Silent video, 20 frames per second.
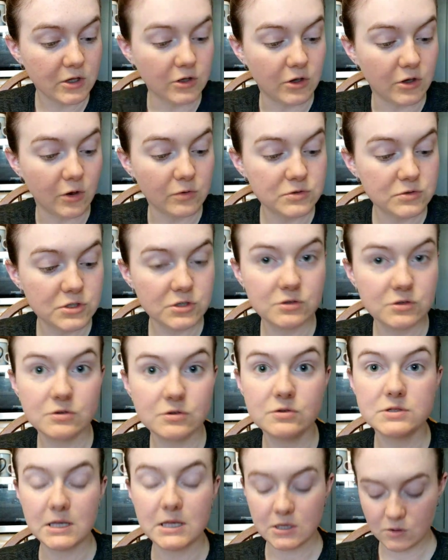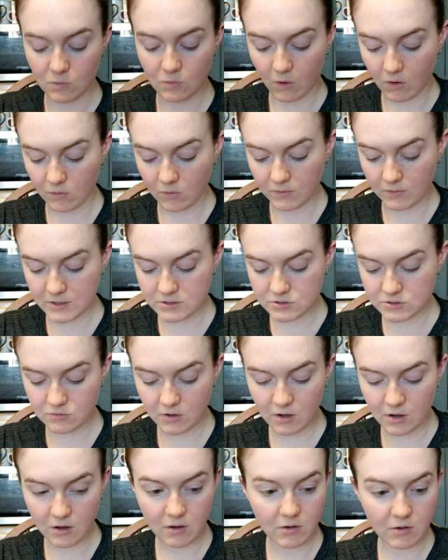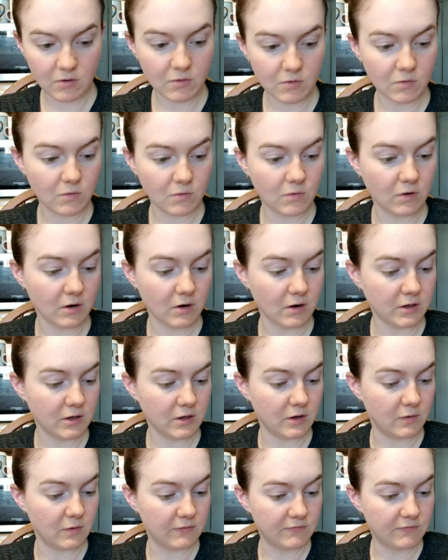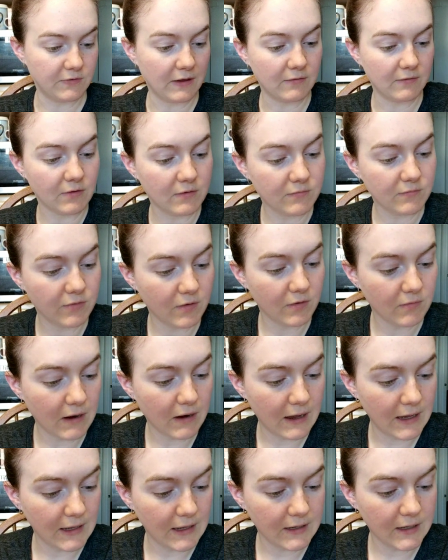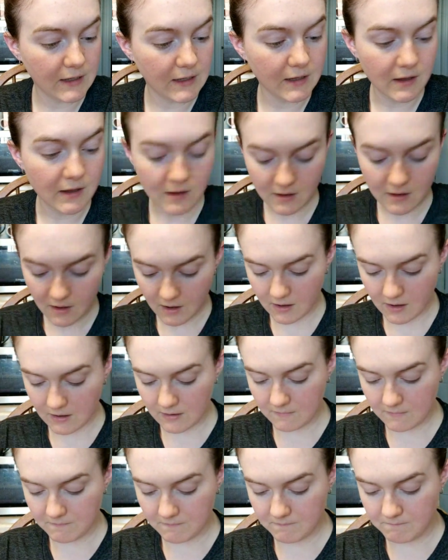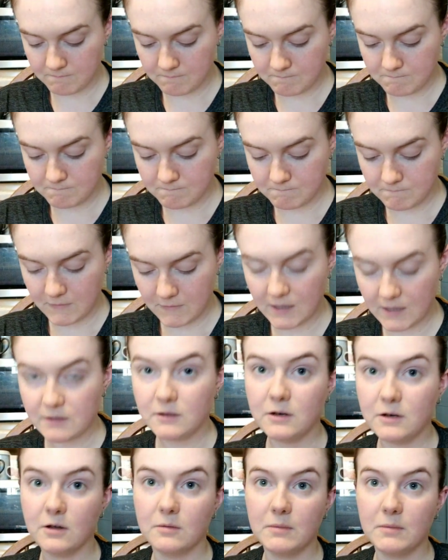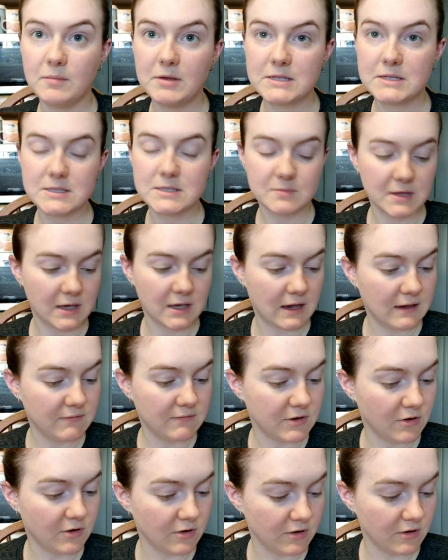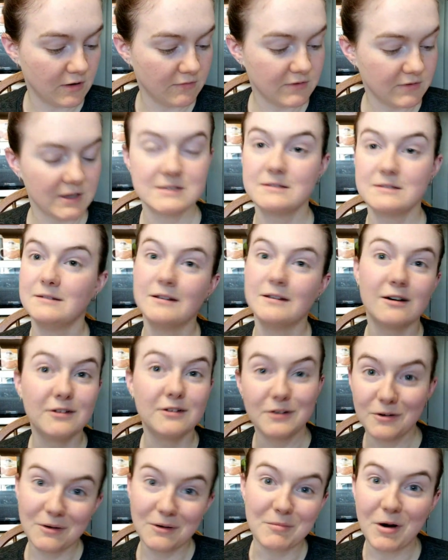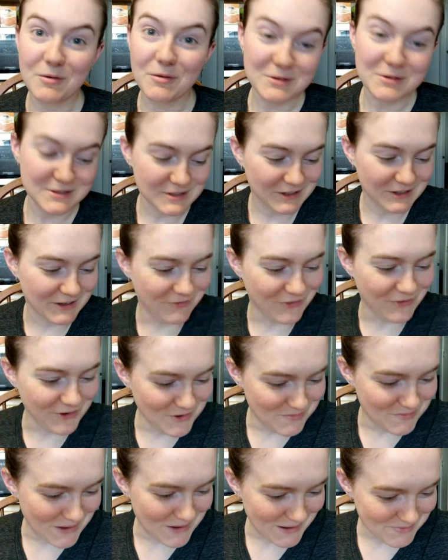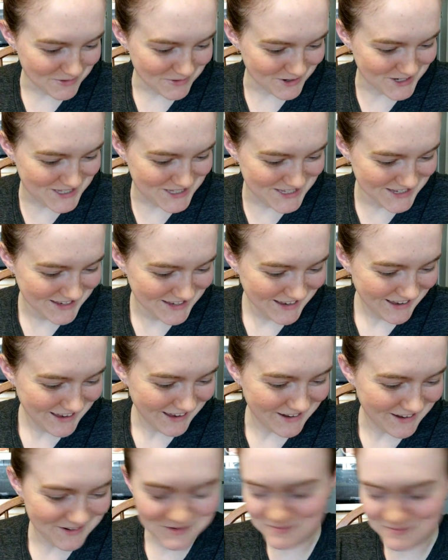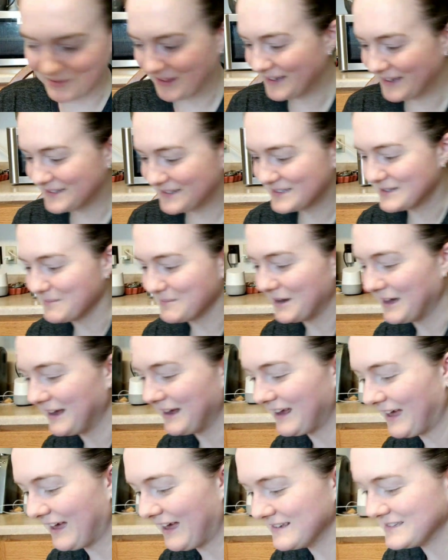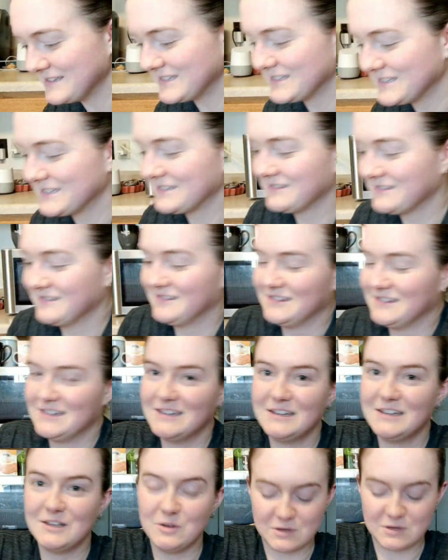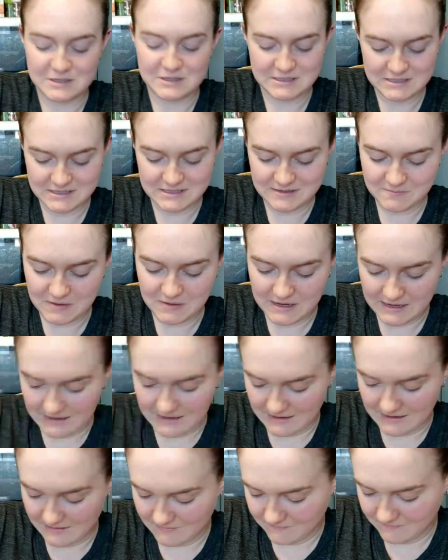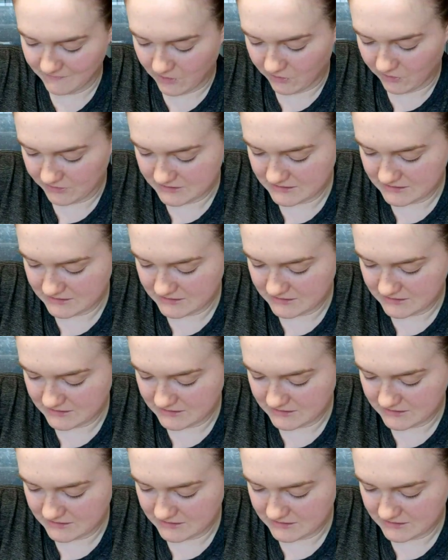go-tos that you always grow, or, you know, a favorite variety. And, you know, maybe it's something I haven't heard of, because y'all know I'm always looking for new peppers and new plants to buy, as you can see by all